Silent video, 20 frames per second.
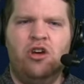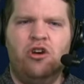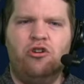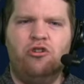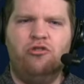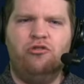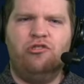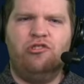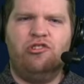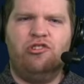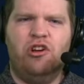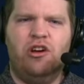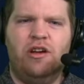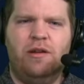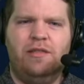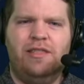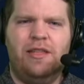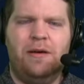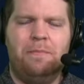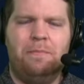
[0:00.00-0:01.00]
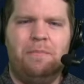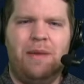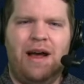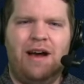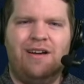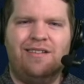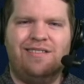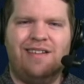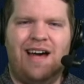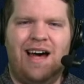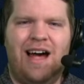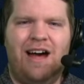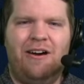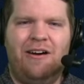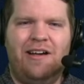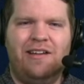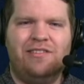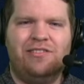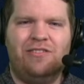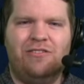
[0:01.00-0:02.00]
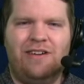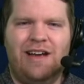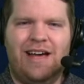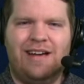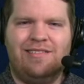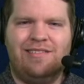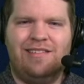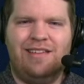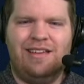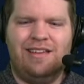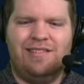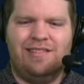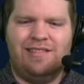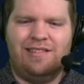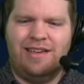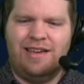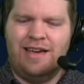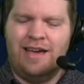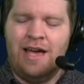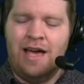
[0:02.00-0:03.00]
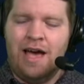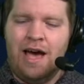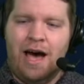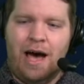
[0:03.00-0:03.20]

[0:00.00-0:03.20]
Who should the Bears hire as their next DC?